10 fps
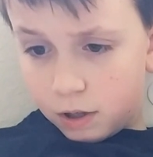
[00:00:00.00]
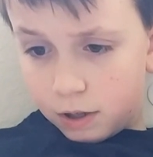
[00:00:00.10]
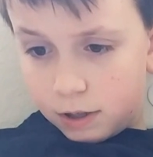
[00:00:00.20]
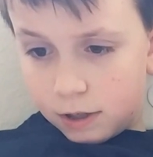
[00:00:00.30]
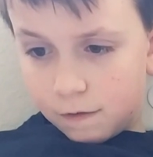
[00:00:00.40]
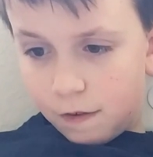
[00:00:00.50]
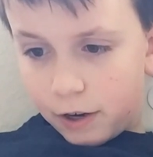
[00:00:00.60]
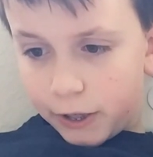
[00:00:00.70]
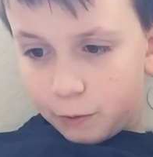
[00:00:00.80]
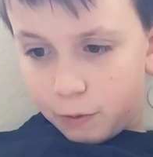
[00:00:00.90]
this is
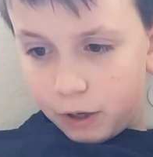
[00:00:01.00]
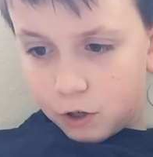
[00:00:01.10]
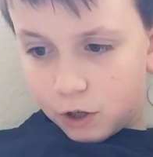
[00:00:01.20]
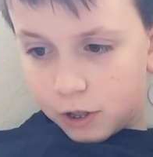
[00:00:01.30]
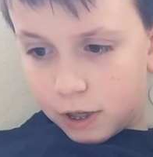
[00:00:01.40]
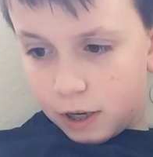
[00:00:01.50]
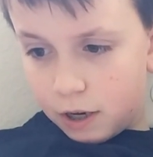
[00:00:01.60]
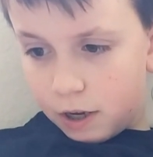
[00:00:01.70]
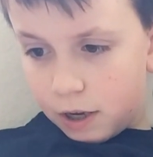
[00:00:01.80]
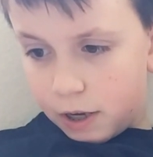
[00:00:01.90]
very queer, she
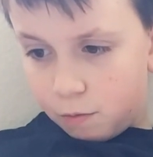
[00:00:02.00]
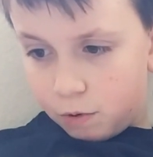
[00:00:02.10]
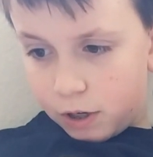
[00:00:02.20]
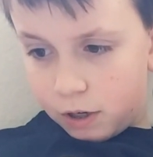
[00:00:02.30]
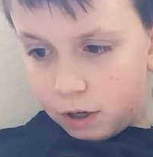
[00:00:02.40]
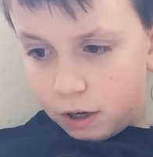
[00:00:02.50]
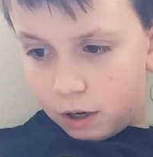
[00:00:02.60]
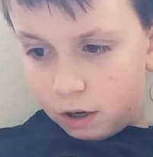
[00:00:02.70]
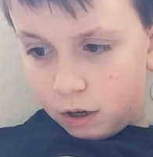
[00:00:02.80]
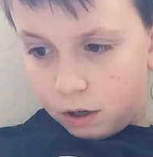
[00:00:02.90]
said, and went
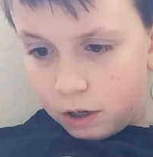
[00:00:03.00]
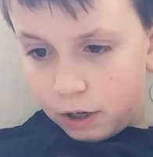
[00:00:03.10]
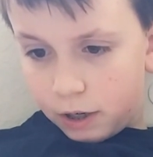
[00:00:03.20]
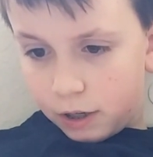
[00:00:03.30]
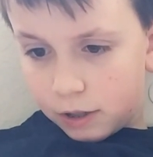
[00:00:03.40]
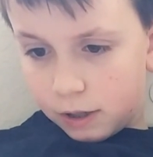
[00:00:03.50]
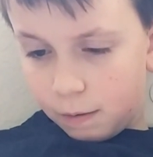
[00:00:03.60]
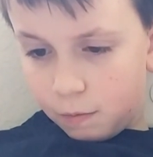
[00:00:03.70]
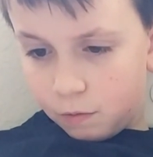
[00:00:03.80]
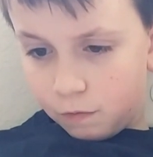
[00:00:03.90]
on a step